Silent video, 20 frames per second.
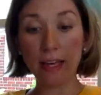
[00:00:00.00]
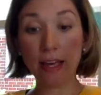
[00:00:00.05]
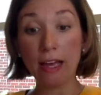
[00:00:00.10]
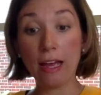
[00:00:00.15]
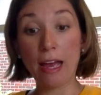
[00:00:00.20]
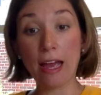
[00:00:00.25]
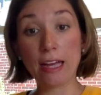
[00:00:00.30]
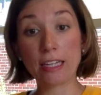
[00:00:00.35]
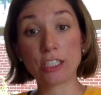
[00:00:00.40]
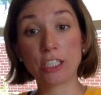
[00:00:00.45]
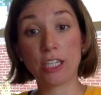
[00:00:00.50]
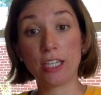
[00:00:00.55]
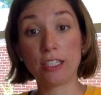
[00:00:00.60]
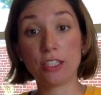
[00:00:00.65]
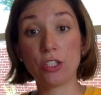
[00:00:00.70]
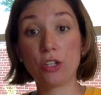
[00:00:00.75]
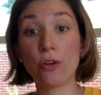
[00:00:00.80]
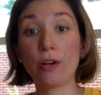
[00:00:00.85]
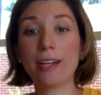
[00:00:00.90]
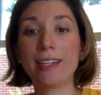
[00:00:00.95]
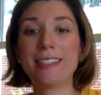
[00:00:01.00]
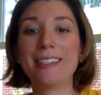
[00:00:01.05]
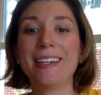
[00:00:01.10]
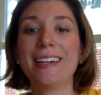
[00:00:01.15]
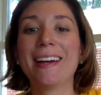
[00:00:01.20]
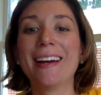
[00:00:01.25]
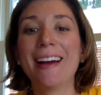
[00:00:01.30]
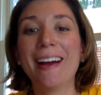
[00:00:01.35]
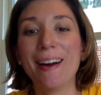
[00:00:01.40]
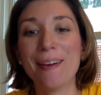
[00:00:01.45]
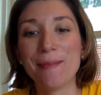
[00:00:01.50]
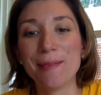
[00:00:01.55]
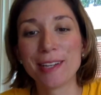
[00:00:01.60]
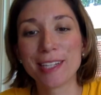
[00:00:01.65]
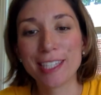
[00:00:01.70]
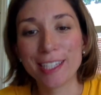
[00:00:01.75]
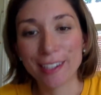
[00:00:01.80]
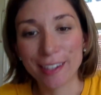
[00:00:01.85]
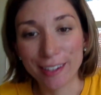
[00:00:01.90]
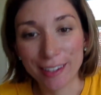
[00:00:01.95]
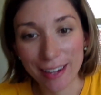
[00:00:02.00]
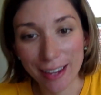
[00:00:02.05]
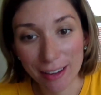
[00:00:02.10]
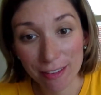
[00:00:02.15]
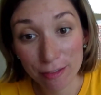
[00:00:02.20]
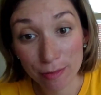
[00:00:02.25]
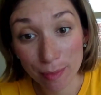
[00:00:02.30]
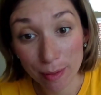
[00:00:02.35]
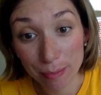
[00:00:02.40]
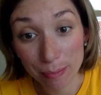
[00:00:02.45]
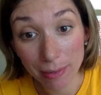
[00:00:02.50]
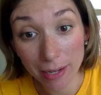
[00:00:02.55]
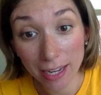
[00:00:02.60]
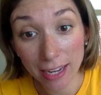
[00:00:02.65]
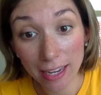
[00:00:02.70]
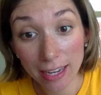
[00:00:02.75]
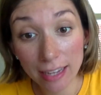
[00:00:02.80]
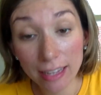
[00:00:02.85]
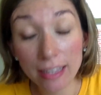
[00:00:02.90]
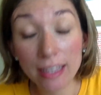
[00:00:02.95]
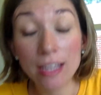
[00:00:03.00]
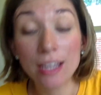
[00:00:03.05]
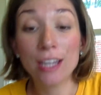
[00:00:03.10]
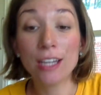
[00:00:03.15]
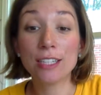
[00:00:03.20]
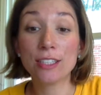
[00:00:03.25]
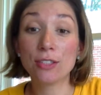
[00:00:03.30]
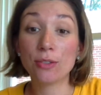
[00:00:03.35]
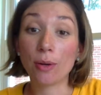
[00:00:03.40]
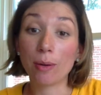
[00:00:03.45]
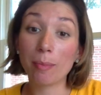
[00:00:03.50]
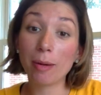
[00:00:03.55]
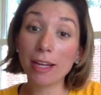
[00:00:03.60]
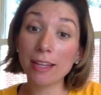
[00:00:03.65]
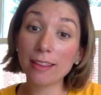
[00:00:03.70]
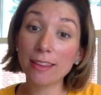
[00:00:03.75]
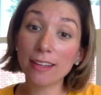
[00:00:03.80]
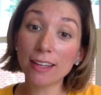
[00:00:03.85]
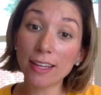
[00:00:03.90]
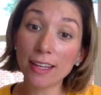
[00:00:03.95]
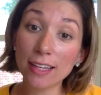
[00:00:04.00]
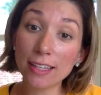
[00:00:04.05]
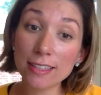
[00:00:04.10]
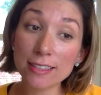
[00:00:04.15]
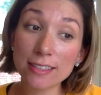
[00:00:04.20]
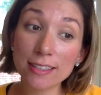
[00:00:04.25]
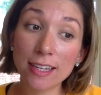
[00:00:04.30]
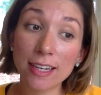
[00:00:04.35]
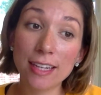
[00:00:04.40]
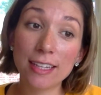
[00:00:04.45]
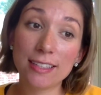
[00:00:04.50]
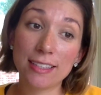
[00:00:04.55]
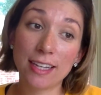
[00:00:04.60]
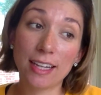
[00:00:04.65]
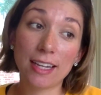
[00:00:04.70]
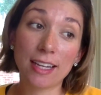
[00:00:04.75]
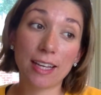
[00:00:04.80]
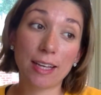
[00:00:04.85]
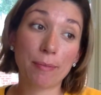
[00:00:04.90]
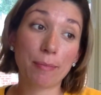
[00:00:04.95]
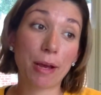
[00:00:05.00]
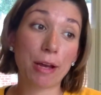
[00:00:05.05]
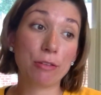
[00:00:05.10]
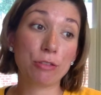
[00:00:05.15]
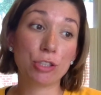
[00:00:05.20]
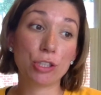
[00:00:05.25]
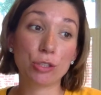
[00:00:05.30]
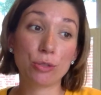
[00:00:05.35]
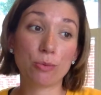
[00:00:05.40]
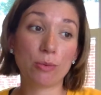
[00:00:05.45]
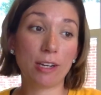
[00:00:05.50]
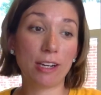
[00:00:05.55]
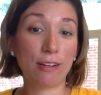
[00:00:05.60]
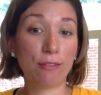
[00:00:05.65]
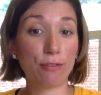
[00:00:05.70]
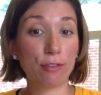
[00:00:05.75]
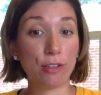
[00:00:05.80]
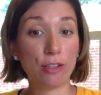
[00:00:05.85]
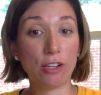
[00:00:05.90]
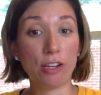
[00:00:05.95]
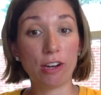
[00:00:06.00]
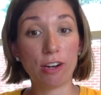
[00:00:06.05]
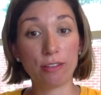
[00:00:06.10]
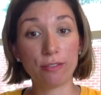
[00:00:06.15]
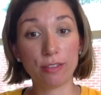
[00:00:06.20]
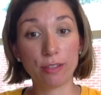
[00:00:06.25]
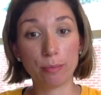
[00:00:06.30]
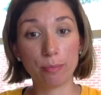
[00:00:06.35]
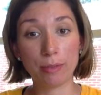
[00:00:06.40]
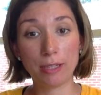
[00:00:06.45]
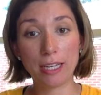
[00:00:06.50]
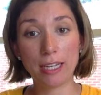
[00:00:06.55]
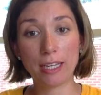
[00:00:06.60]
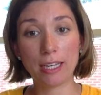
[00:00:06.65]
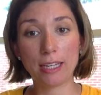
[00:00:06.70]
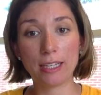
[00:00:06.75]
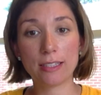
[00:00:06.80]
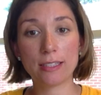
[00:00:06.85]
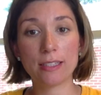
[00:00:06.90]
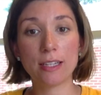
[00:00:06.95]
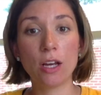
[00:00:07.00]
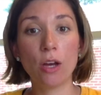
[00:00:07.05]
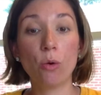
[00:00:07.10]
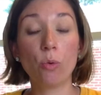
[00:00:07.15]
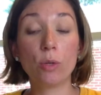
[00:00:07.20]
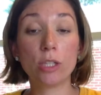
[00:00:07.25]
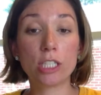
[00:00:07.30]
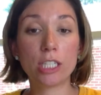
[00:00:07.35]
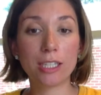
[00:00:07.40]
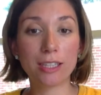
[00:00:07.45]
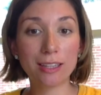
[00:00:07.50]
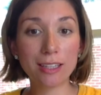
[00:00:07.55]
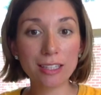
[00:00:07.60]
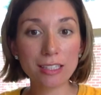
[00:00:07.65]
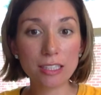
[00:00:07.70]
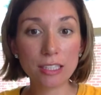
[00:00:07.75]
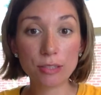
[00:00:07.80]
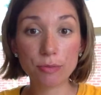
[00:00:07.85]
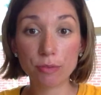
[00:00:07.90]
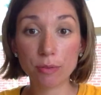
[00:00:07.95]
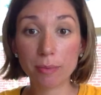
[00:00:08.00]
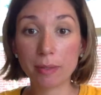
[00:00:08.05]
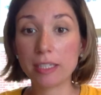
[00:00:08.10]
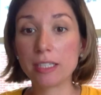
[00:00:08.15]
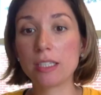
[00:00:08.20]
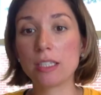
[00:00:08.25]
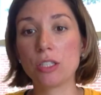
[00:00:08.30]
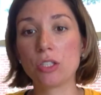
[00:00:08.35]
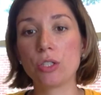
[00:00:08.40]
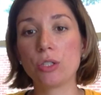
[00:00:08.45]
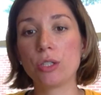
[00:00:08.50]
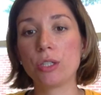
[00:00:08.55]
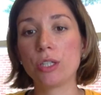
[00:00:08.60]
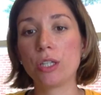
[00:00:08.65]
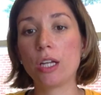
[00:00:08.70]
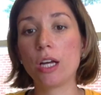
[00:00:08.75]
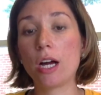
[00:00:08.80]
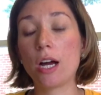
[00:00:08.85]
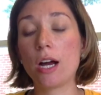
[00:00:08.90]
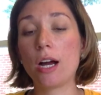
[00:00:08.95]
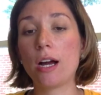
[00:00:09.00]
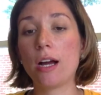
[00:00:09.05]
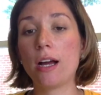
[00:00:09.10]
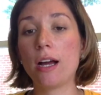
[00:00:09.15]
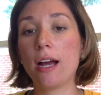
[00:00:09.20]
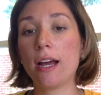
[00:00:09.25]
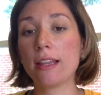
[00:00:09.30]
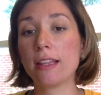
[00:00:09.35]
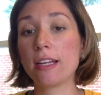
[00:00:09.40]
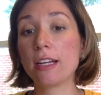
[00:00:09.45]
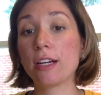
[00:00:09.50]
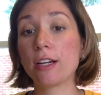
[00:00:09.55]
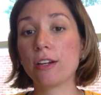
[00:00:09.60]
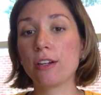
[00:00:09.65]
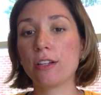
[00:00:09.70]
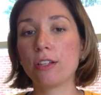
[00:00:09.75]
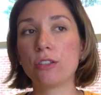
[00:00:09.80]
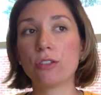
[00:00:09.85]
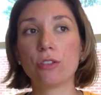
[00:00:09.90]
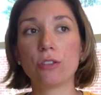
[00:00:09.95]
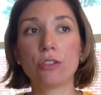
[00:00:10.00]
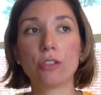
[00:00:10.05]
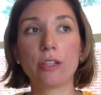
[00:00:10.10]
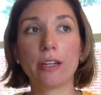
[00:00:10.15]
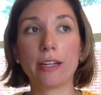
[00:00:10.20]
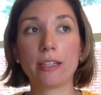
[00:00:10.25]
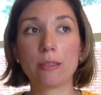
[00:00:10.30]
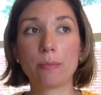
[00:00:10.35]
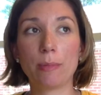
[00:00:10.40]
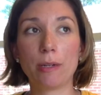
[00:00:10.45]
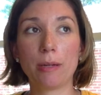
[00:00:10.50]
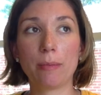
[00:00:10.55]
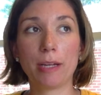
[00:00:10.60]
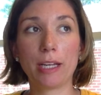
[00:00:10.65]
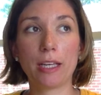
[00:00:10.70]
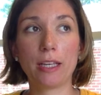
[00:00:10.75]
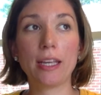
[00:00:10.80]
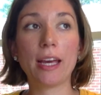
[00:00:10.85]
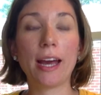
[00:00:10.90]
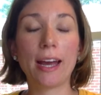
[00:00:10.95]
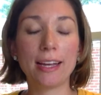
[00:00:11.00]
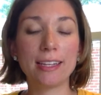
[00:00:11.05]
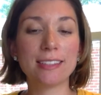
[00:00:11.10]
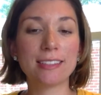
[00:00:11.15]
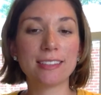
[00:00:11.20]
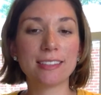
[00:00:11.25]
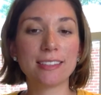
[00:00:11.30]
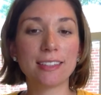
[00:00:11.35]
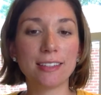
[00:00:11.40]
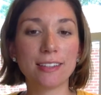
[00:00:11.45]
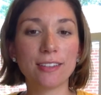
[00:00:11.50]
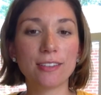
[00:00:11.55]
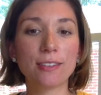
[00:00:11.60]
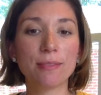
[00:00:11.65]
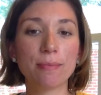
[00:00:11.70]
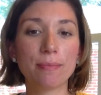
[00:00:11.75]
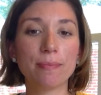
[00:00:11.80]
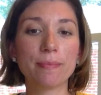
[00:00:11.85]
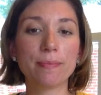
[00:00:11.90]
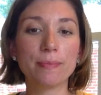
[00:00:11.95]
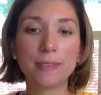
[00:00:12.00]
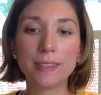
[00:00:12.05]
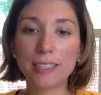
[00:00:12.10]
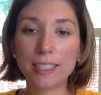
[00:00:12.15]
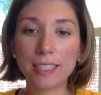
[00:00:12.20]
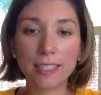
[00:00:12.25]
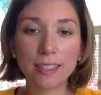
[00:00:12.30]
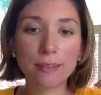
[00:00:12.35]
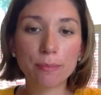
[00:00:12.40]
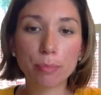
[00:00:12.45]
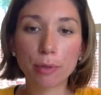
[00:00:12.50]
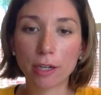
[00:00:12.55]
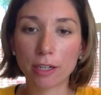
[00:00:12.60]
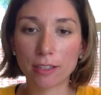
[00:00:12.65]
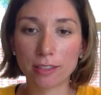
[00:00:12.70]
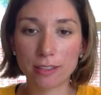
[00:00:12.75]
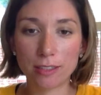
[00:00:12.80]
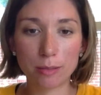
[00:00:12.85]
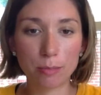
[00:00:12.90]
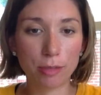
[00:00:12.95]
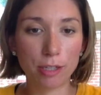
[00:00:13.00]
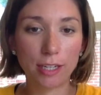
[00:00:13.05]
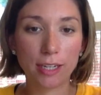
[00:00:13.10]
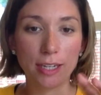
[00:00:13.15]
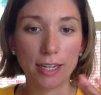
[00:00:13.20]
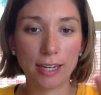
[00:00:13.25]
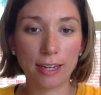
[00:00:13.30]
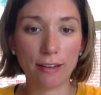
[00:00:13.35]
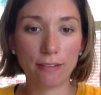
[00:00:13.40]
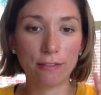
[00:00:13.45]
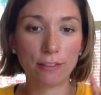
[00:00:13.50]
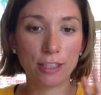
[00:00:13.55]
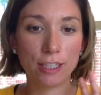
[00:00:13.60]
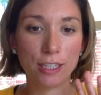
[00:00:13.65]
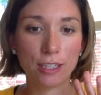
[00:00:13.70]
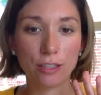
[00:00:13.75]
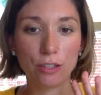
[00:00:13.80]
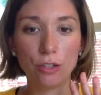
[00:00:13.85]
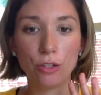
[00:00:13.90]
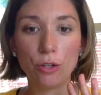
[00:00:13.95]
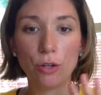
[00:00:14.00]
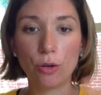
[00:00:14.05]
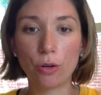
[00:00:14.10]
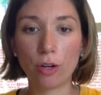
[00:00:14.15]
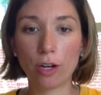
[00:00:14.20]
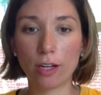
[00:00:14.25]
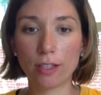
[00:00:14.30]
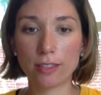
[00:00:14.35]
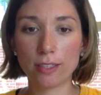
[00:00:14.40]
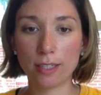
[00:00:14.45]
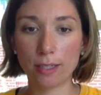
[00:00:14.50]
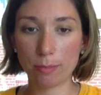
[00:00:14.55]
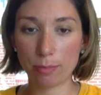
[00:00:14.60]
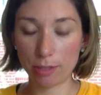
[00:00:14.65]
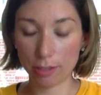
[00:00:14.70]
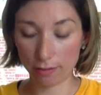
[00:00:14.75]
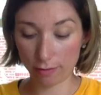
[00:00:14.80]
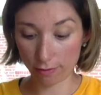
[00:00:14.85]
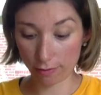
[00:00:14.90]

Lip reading: actually has no idea how much yarn I've been buying. So I bought this, telling him I was just waiting for the yarn for the blankets, which he thinks is for my sister-in-law. I think I already told you guys, but I'm like, yeah, I did tell you. See, pregnancy brain, I have like no concept of